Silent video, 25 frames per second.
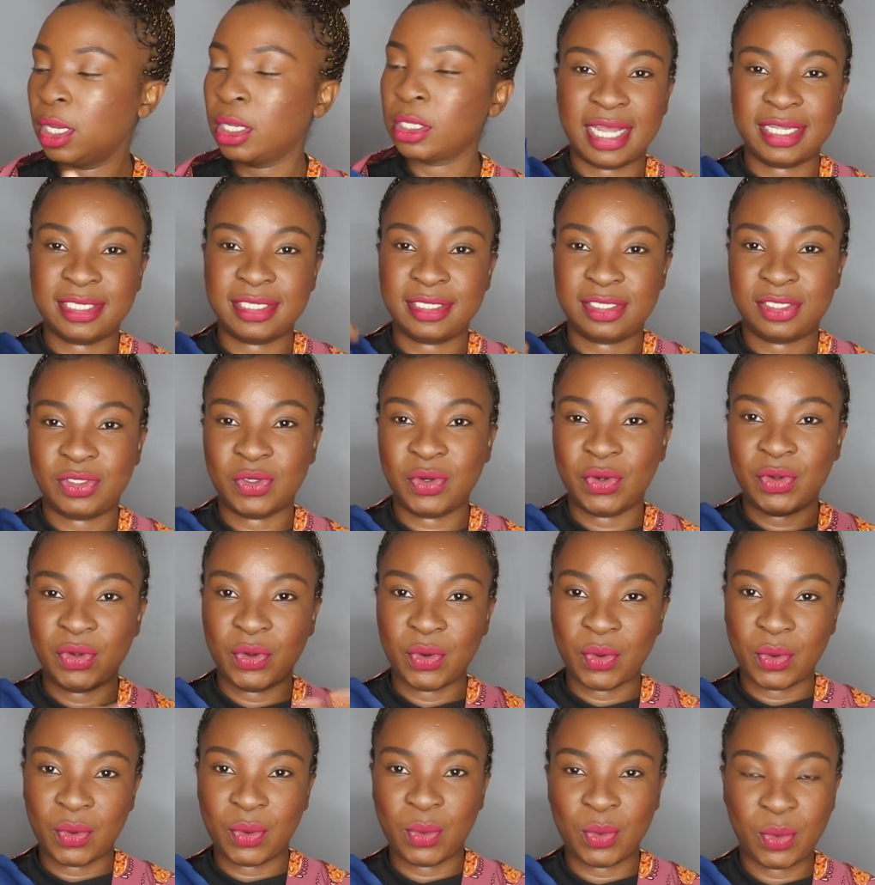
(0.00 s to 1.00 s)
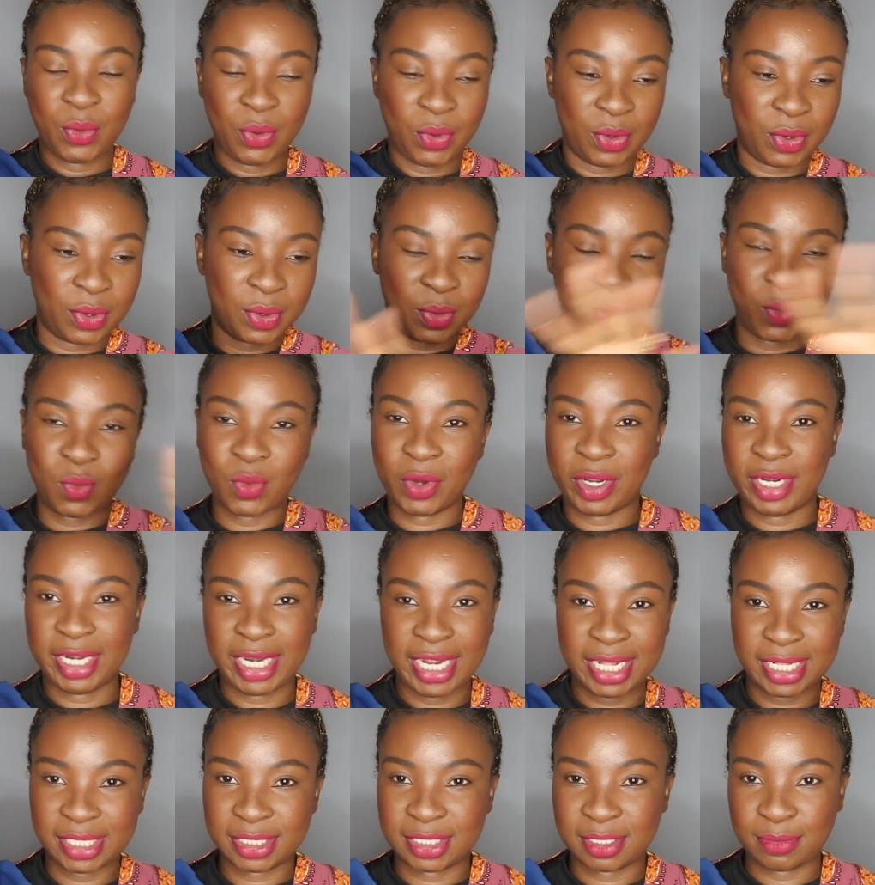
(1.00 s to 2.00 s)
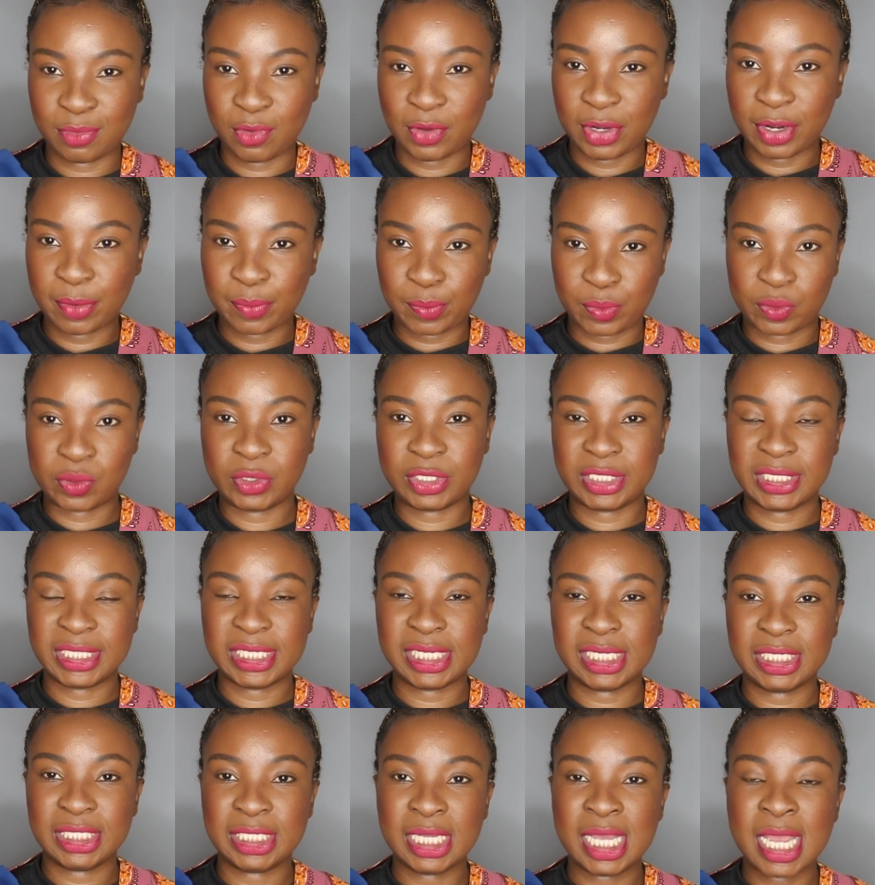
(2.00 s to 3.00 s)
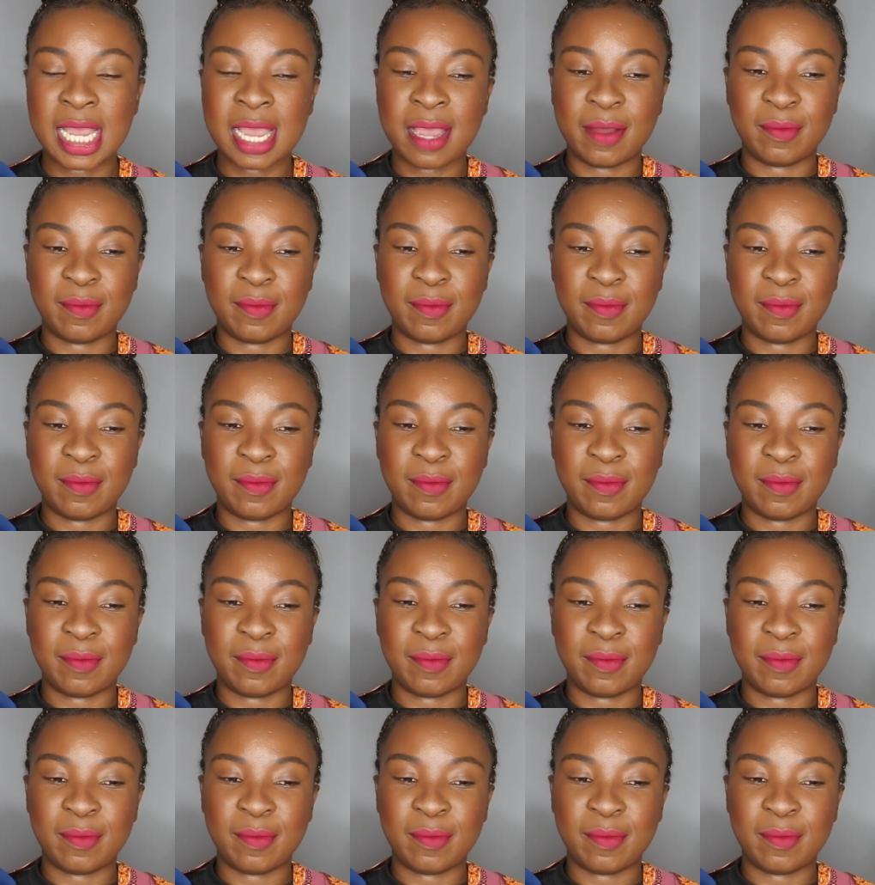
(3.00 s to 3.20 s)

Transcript: I just don't know what else I'm gonna put in it,